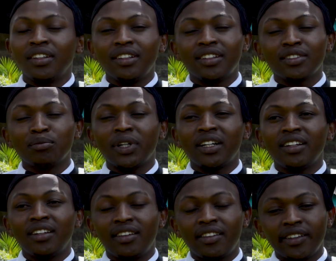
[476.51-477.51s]
Yes,
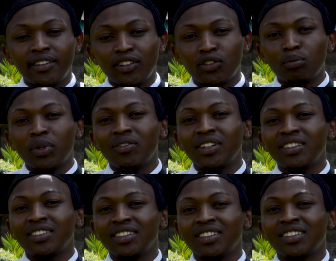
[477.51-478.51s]
my thesis
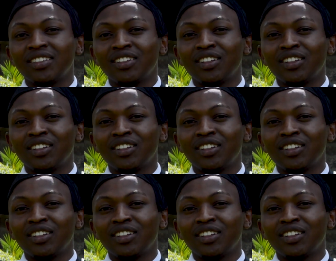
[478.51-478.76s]
supervisor,